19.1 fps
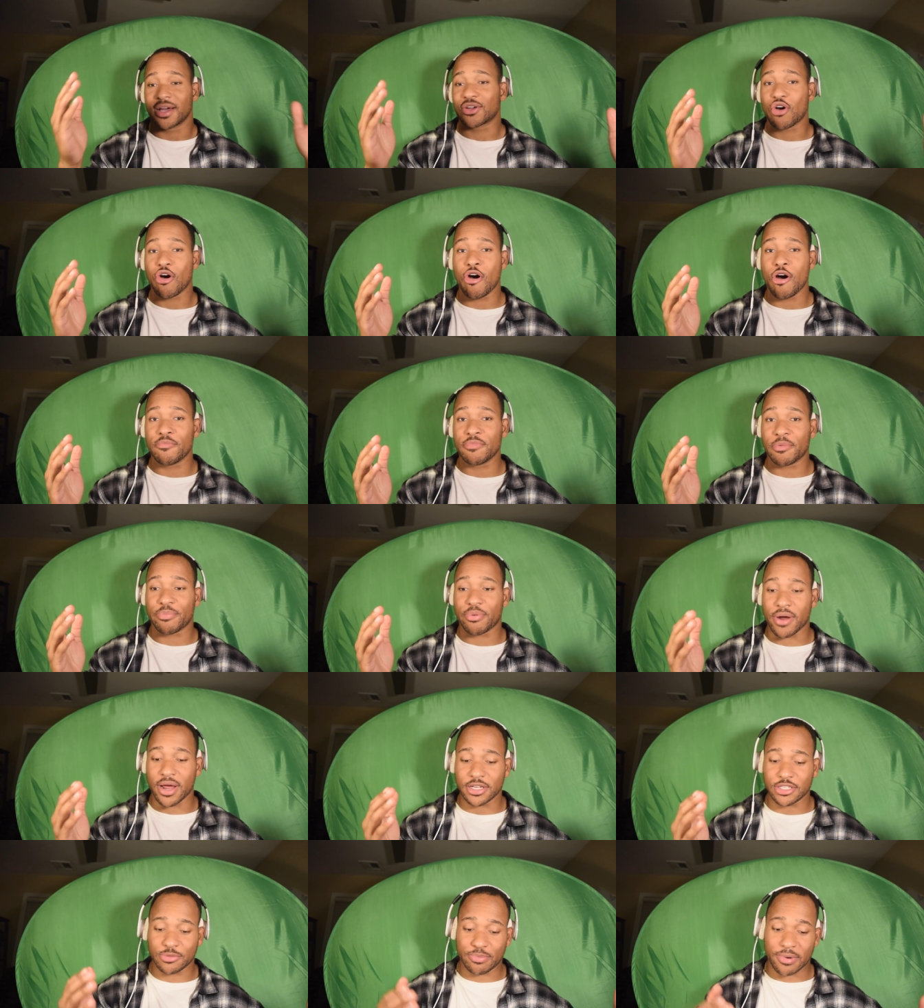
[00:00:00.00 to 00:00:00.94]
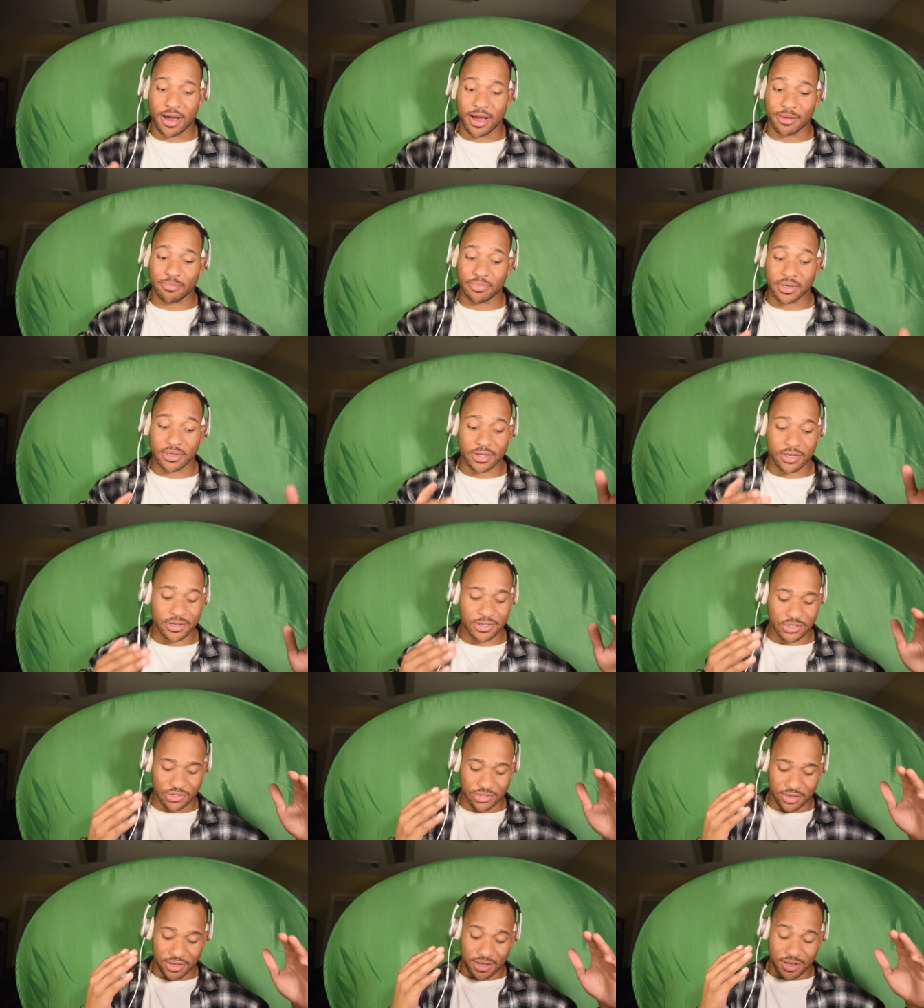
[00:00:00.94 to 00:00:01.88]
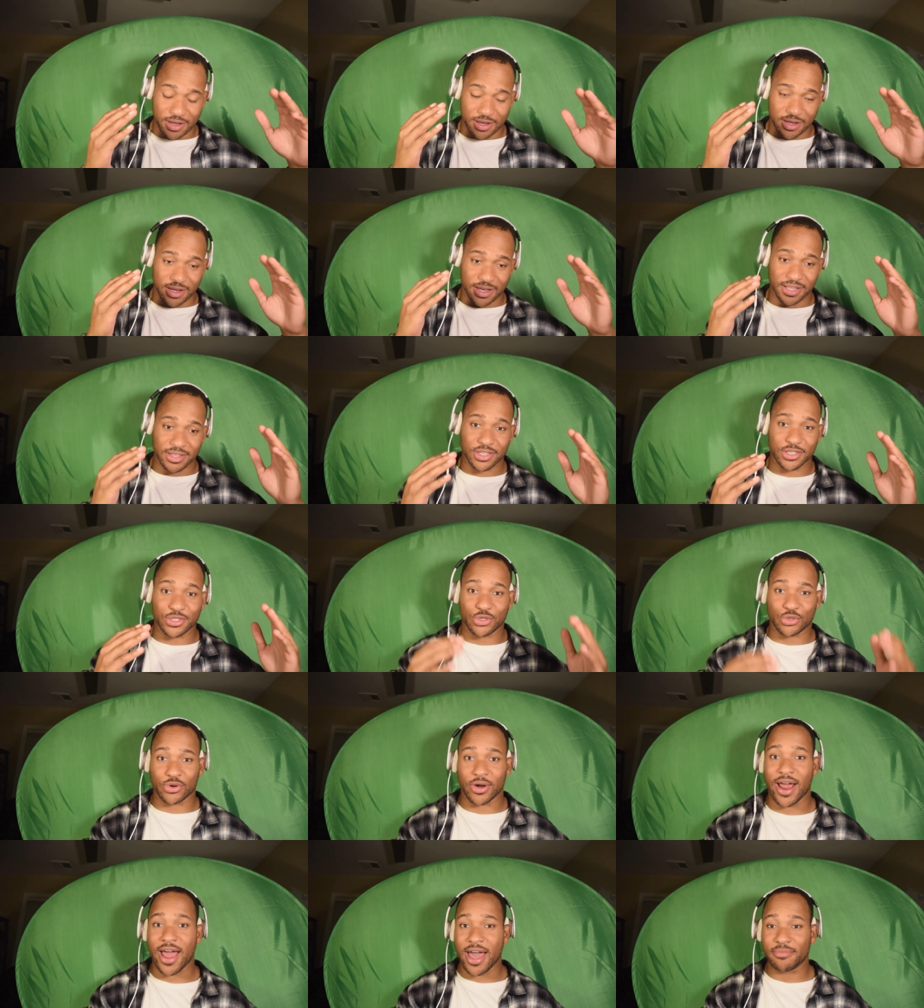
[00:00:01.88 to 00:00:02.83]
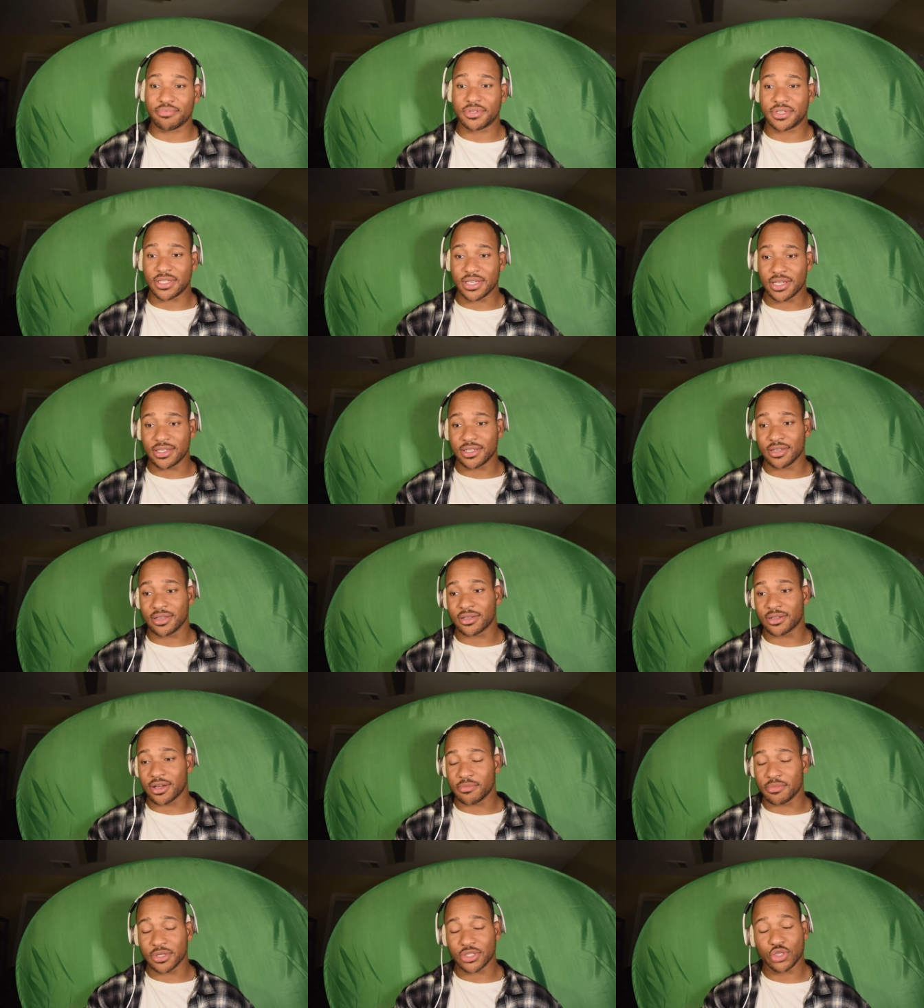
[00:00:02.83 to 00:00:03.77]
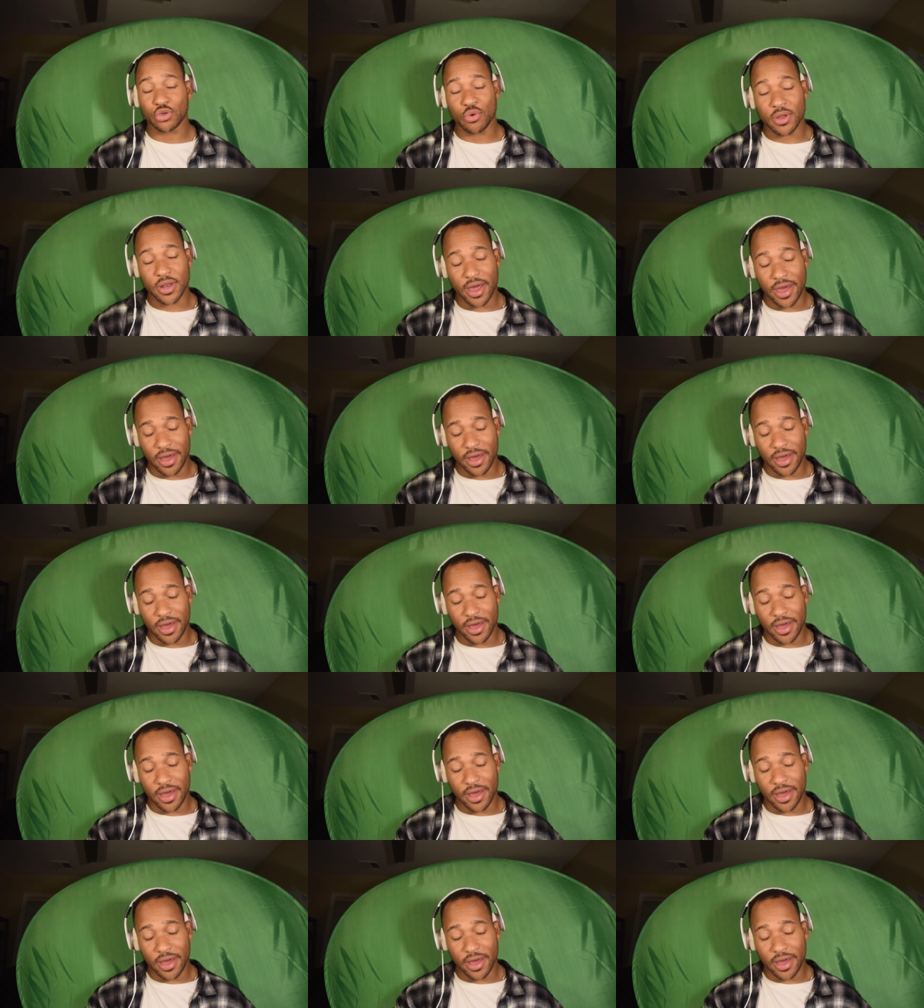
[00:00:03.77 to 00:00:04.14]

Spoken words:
I call him the bright spot because in this drab season coming to an